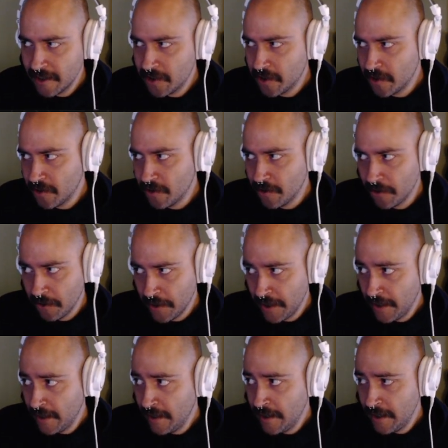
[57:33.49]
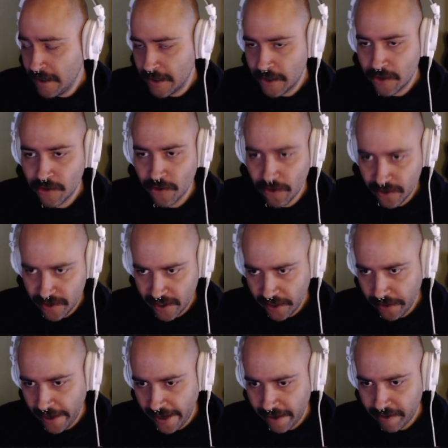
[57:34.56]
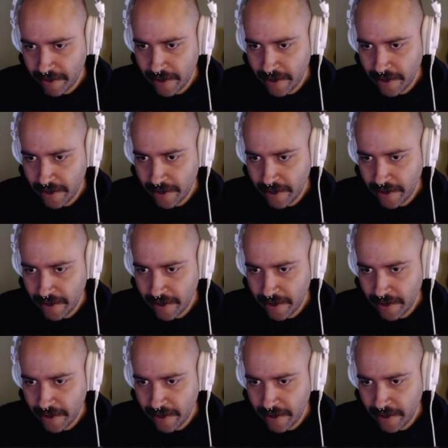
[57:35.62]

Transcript: to the tools that you have.